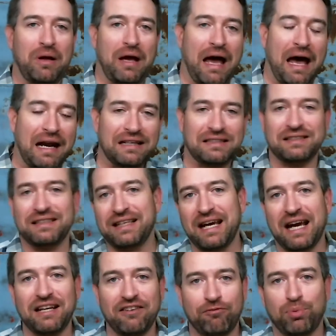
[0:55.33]
honestly
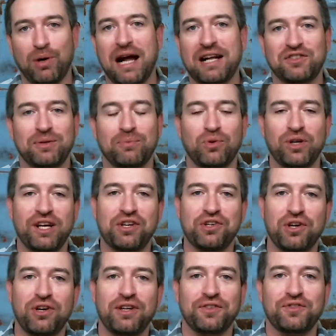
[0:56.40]
kind of brought some
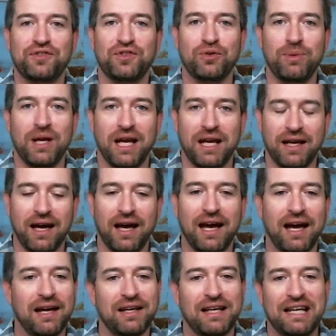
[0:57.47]
reassurance to me.
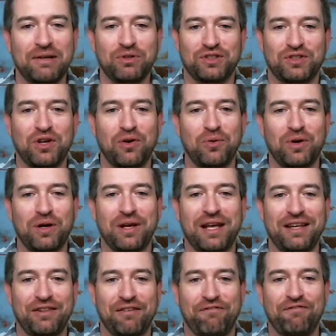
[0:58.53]
Uh, it, so
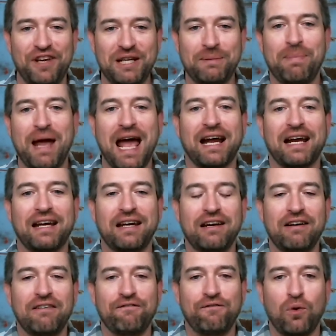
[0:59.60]
the feedback
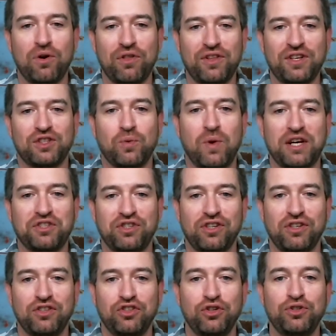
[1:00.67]
for this
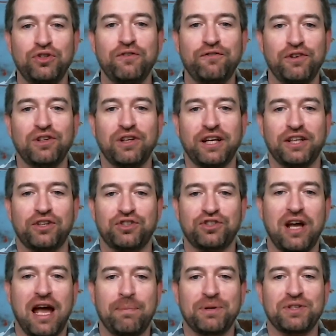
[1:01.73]
question, do you feel like your
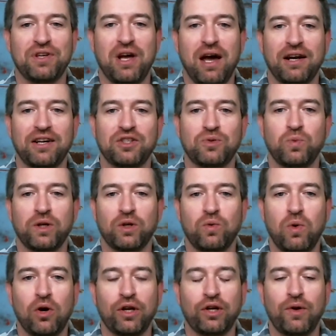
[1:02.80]
shop is honest when quoting